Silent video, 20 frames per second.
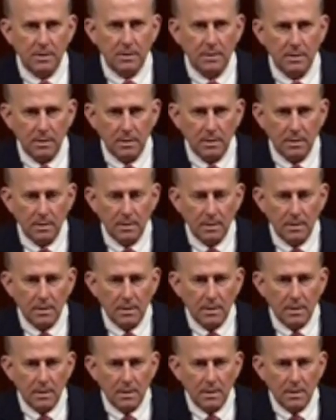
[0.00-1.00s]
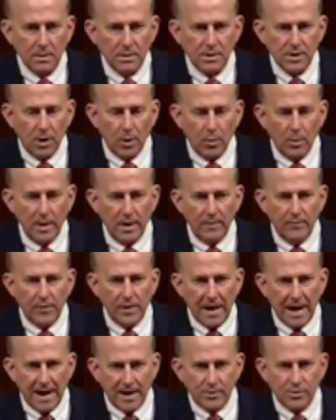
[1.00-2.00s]
So if the answer
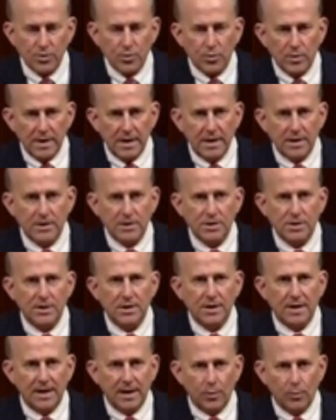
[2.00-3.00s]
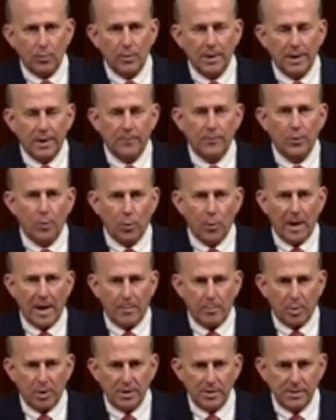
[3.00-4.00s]
is to get rid of the weapons, we got
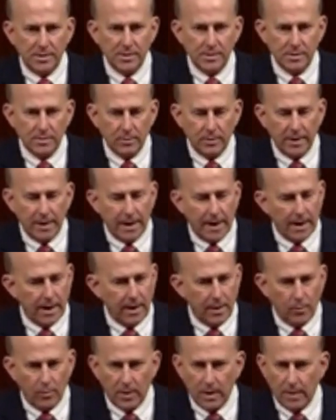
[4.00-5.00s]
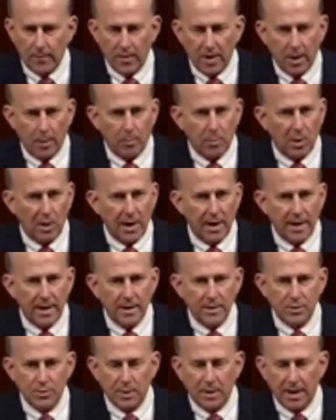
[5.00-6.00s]
to get rid of airplanes, we got to get
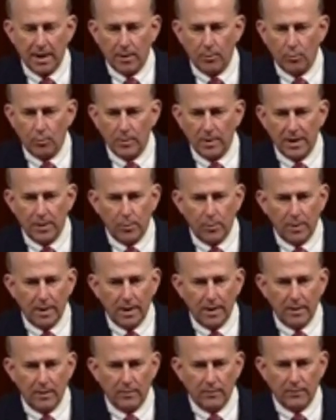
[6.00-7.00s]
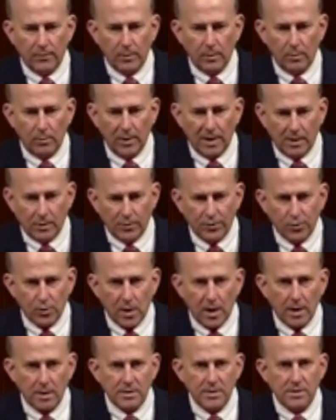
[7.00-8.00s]
rid of rental trucks,
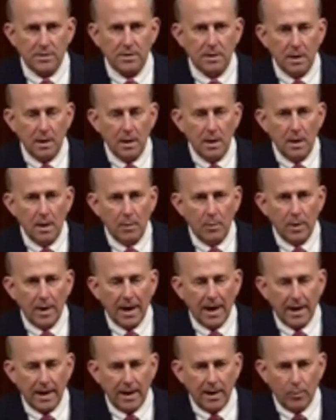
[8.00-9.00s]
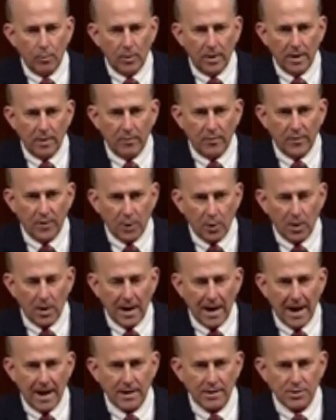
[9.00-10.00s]
we got to get rid of fertilizer,
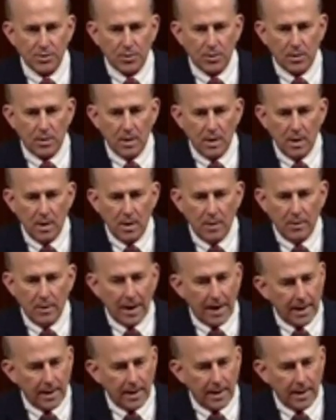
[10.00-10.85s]
got to, you